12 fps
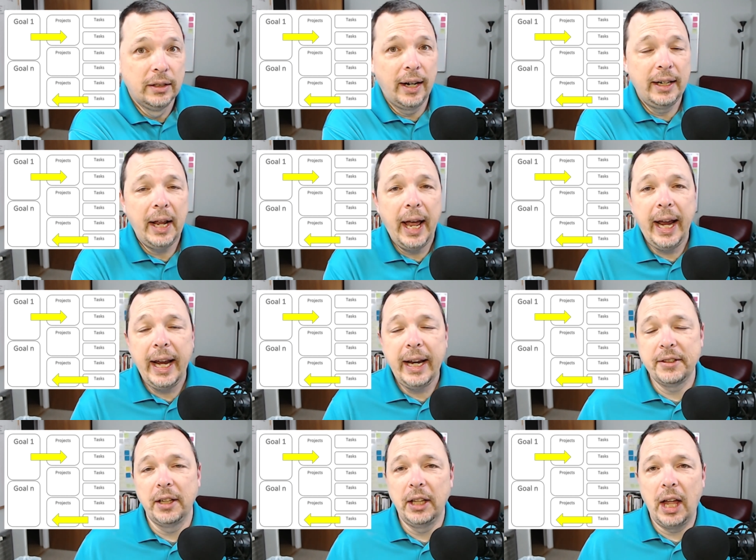Right? A
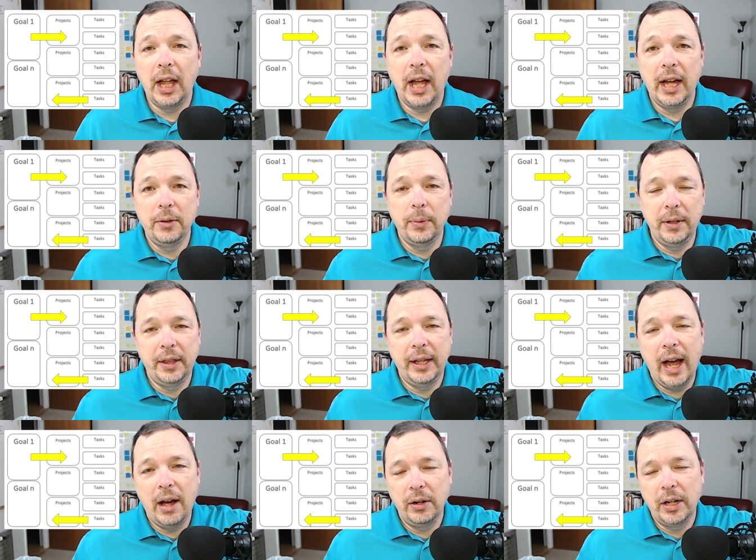is aligned with
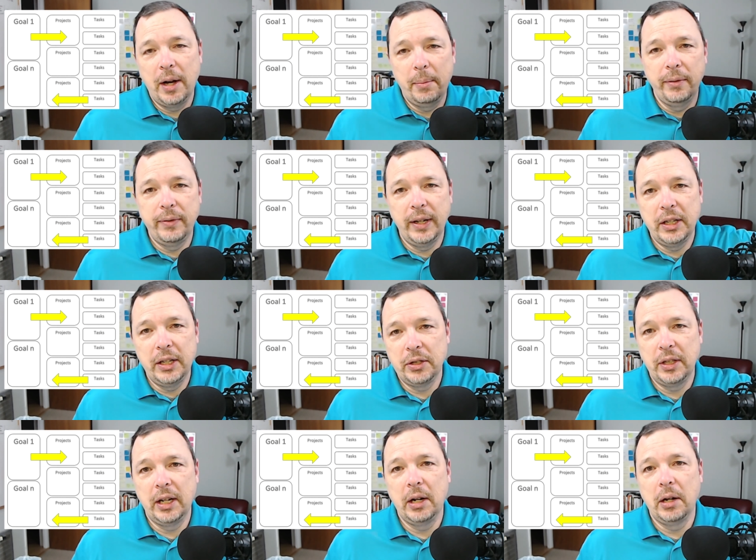the outcome, the
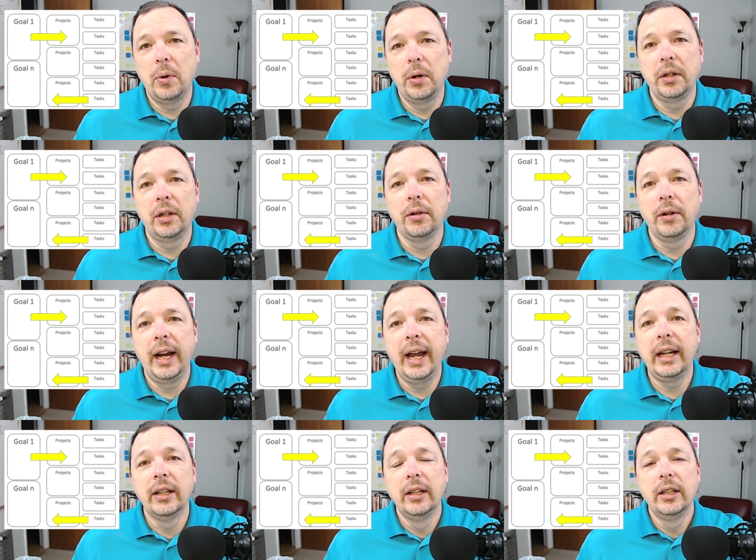vision that I want to
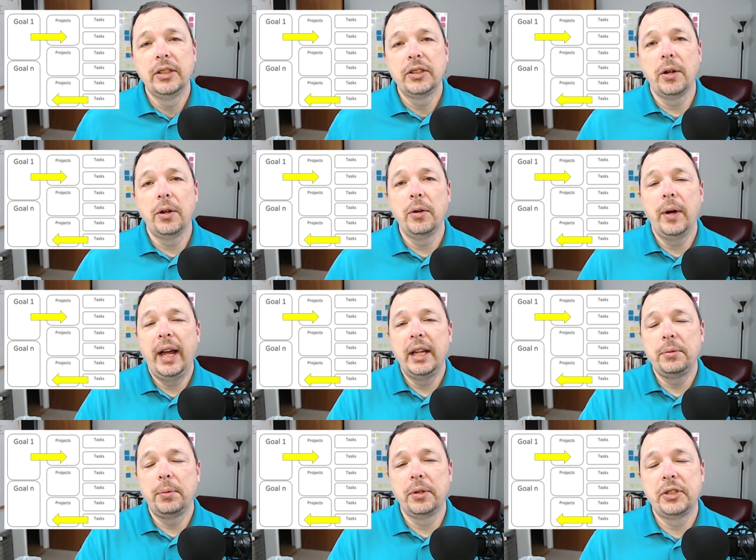create. So
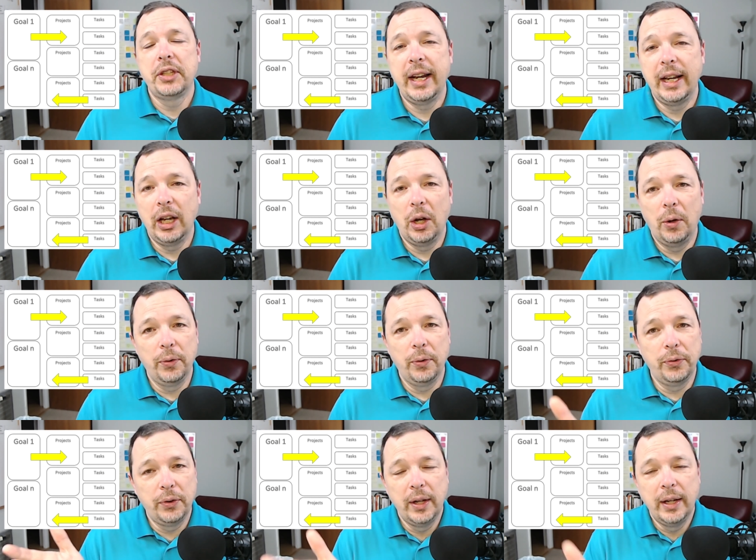as we're setting
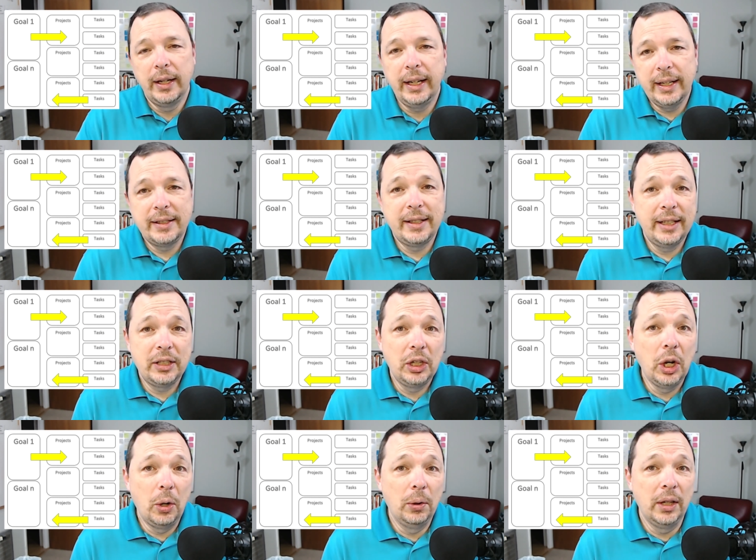goals, is this
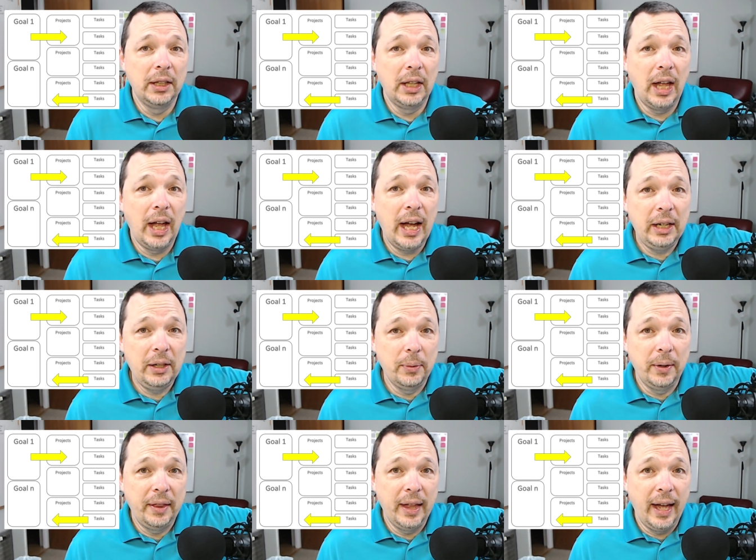goal aligned
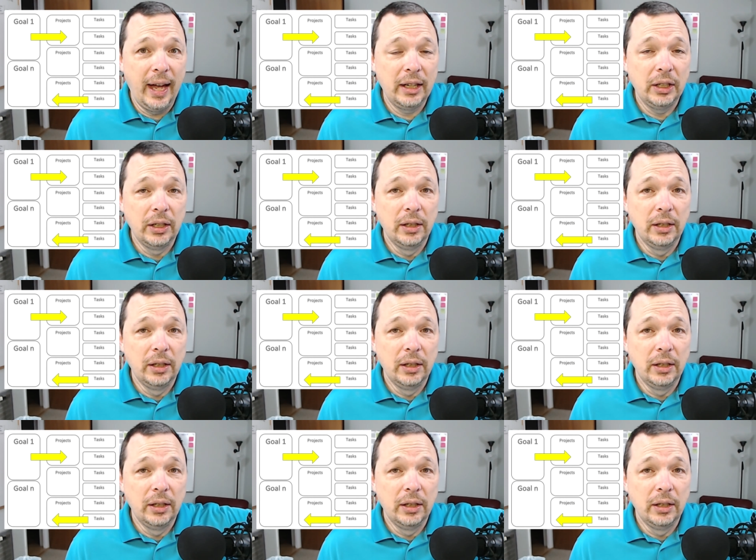with that?